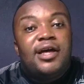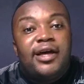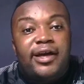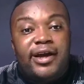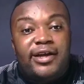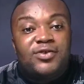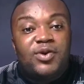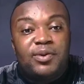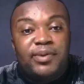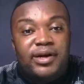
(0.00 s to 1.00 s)
Hey guys,
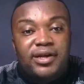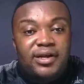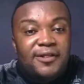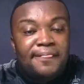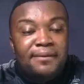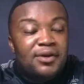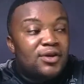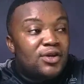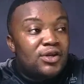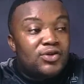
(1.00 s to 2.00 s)
welcome back.
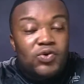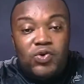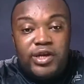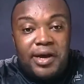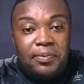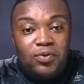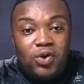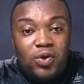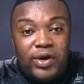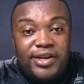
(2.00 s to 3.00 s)
So the Apple
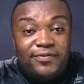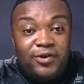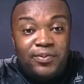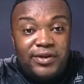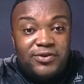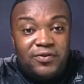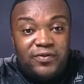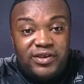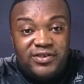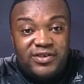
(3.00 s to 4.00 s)
Worldwide Developers
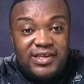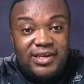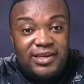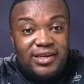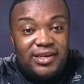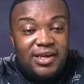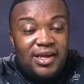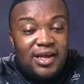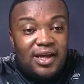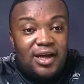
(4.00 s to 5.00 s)
Conference just ended,
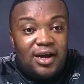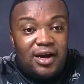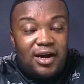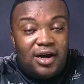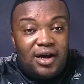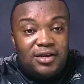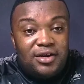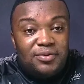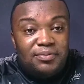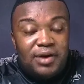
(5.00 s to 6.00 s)

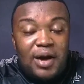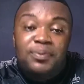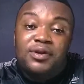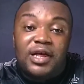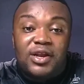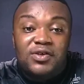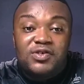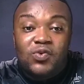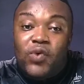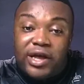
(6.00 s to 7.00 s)
and Apple announced
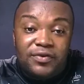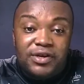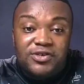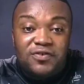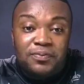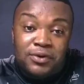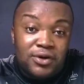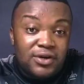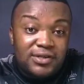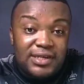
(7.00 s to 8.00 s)
a wide range of
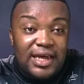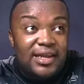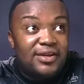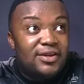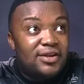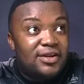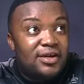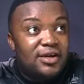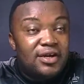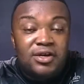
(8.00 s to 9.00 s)
products and
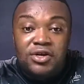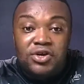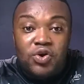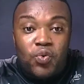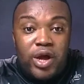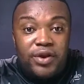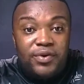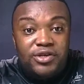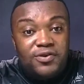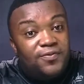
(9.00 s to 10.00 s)
a wide
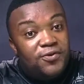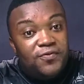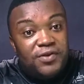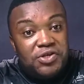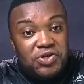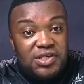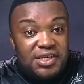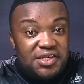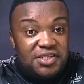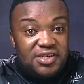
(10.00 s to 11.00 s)
range of new features
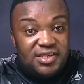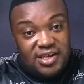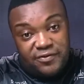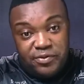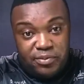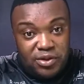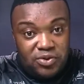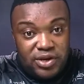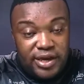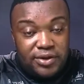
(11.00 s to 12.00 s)
and changes that have been made to
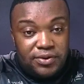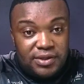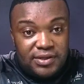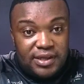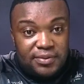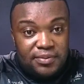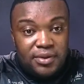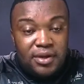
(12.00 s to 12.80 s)
the ecosystem.